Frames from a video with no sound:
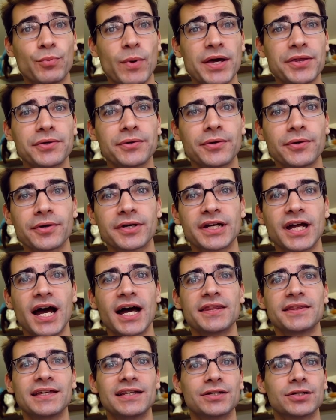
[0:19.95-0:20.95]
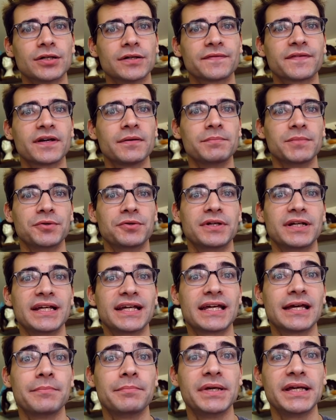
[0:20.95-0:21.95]
whether or not the Nerf community
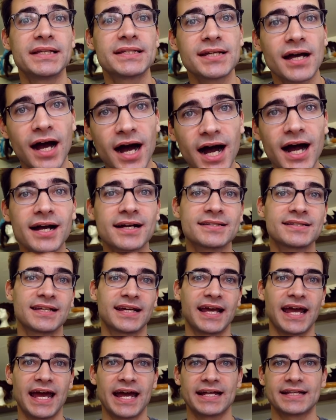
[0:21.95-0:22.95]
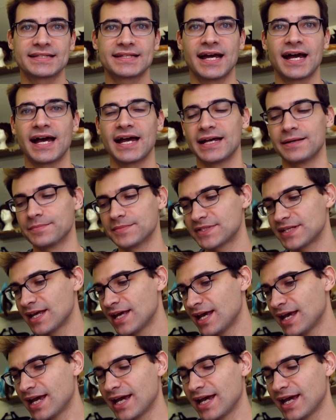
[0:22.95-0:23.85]
can be toxic at times.